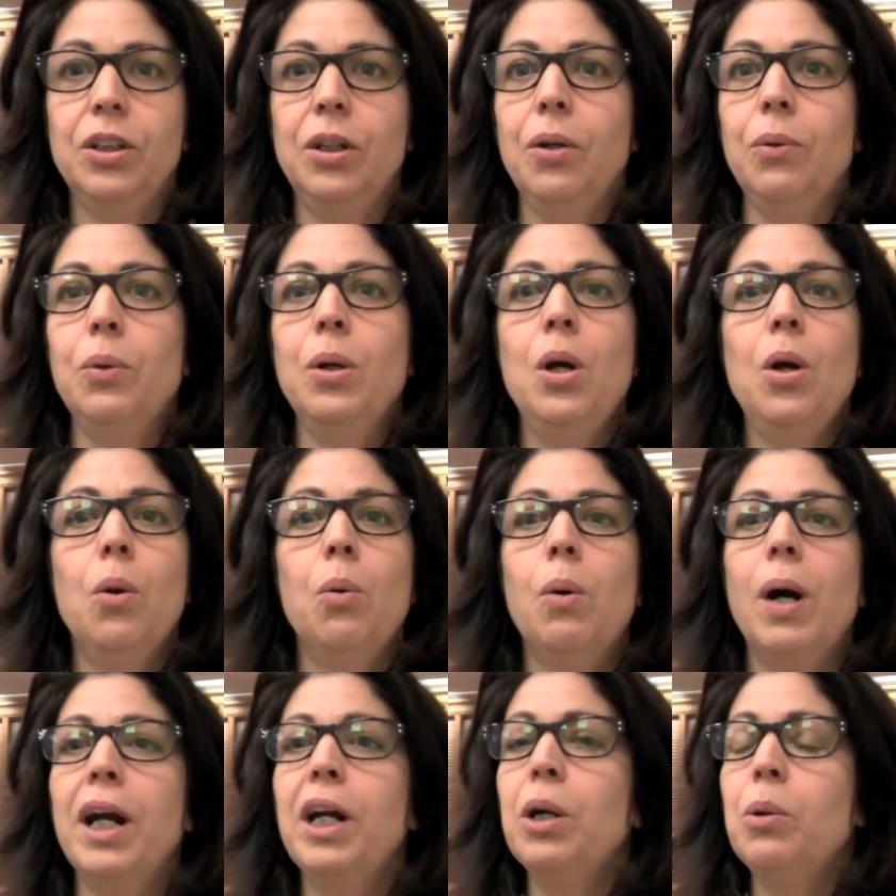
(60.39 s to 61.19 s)
You know,
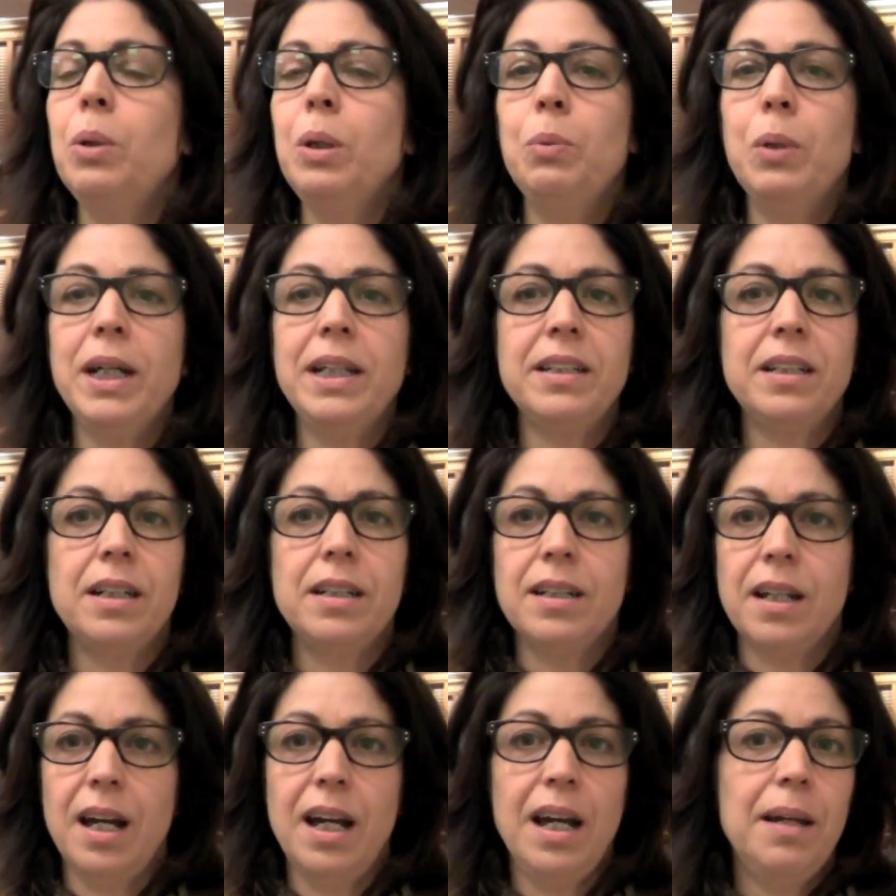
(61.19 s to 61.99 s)
why are we
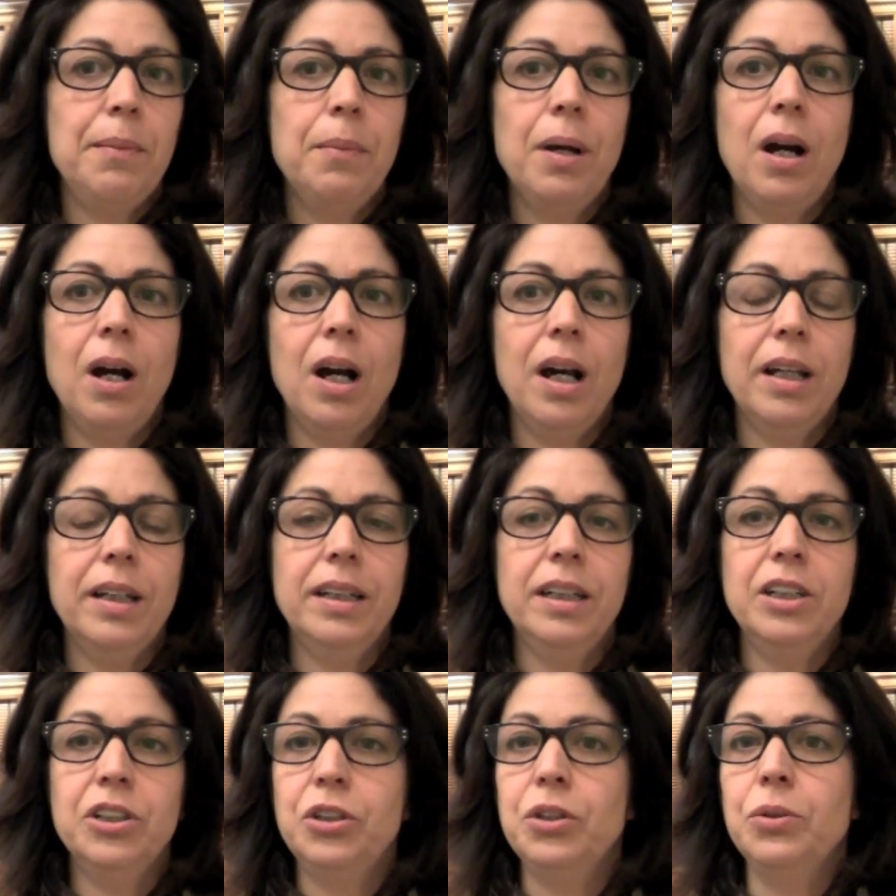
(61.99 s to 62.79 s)
wasting time
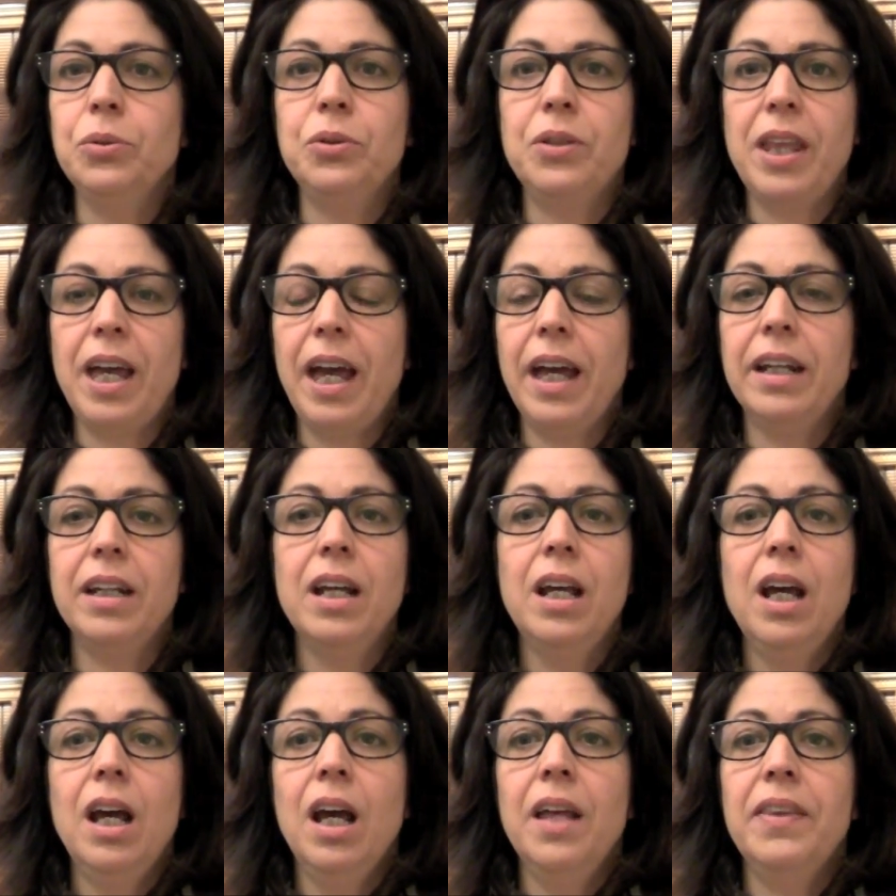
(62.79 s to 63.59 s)
on issues that
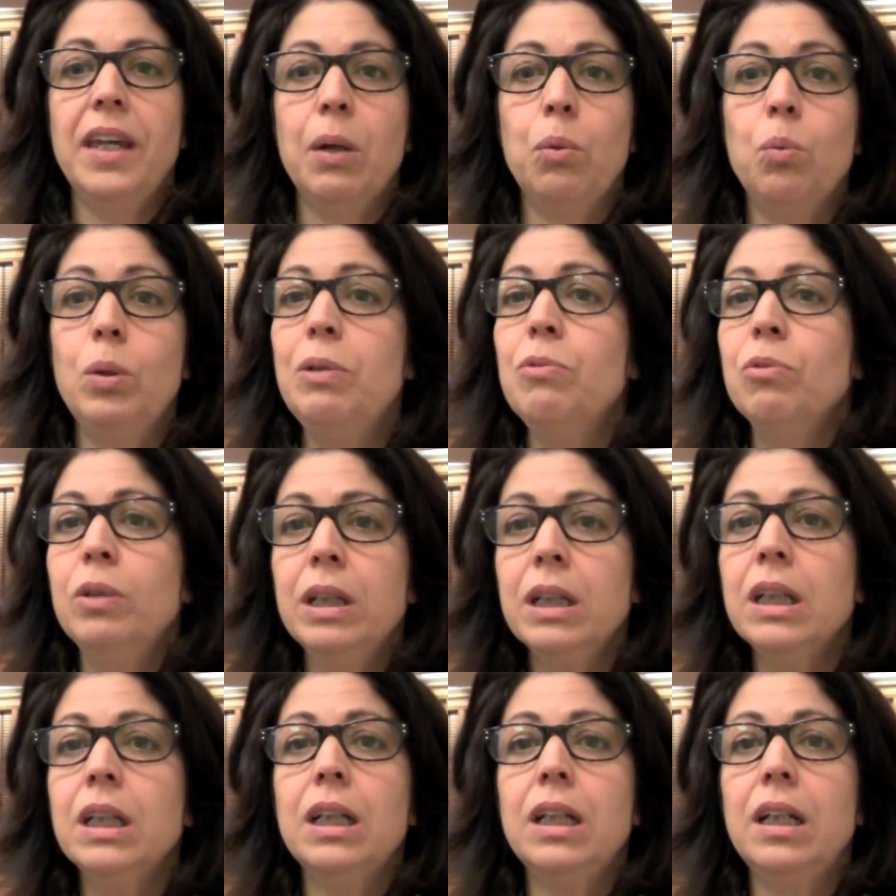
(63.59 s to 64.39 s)
that we
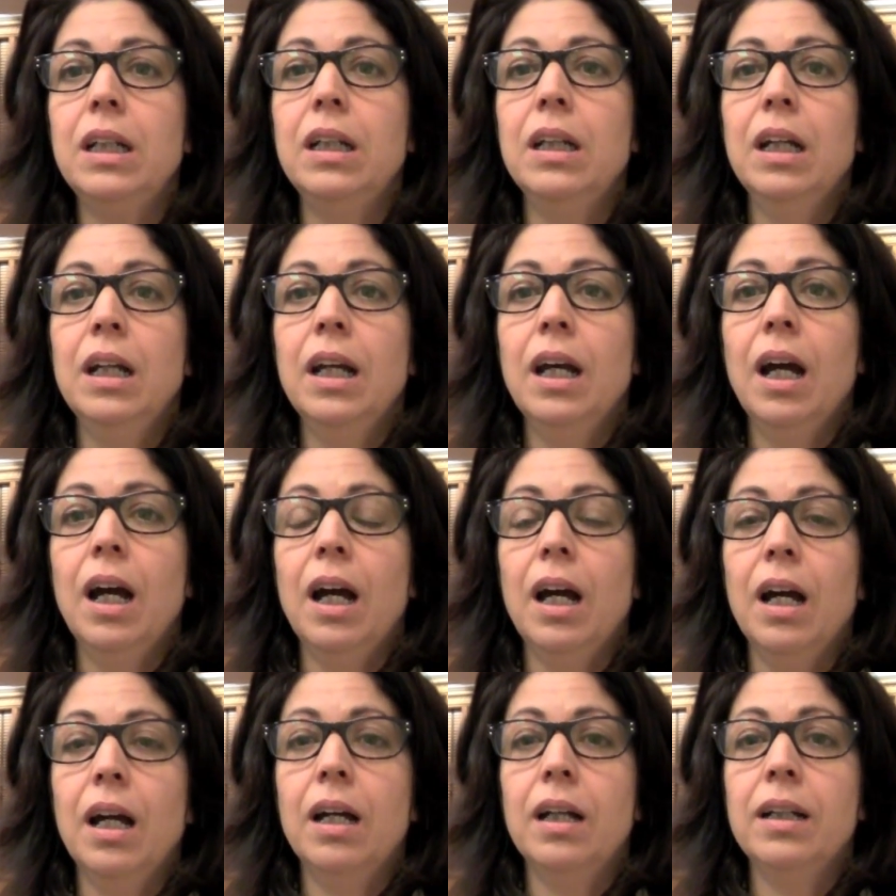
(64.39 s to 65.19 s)
really
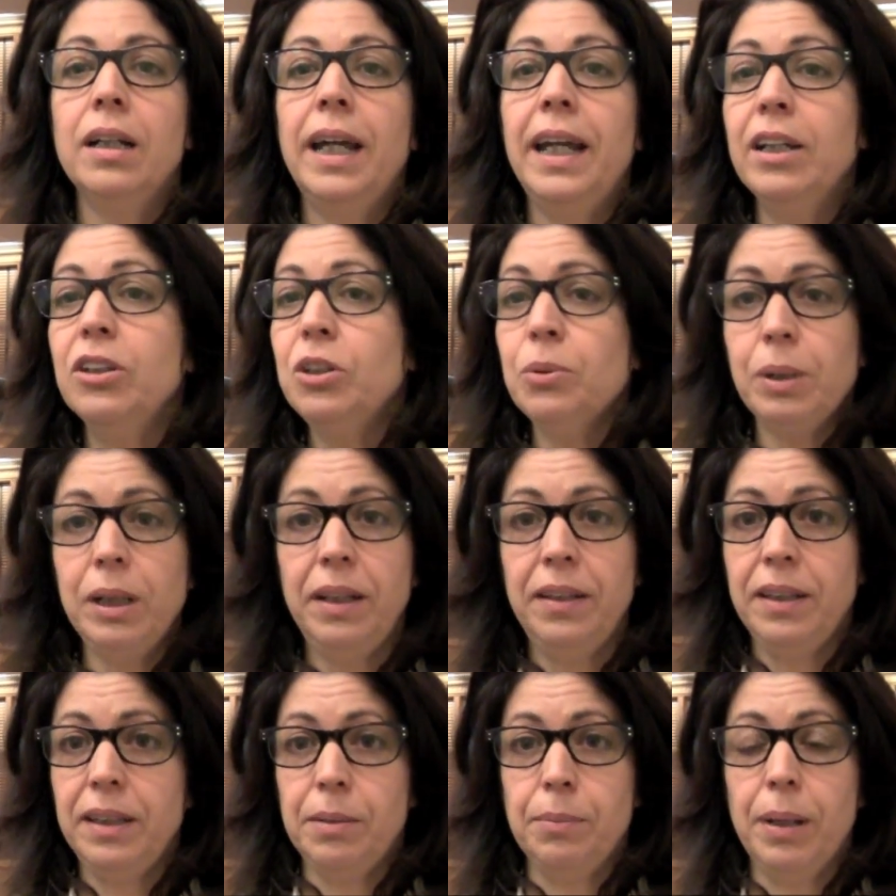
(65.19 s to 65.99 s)
uh, can't do
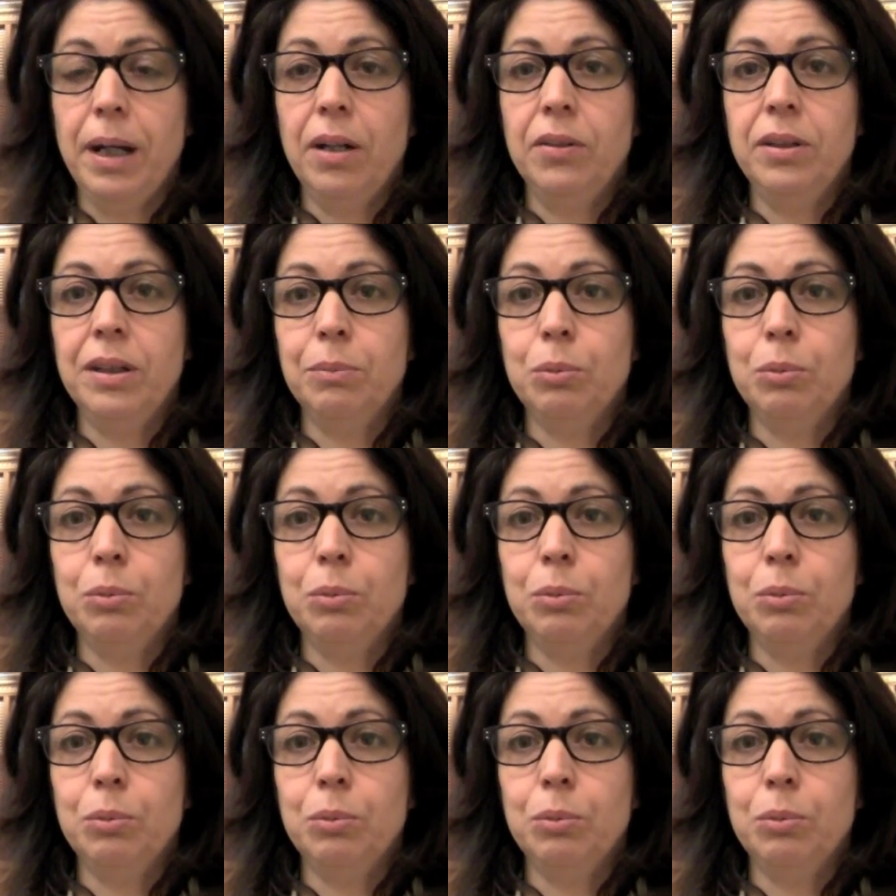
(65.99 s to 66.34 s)
anything about?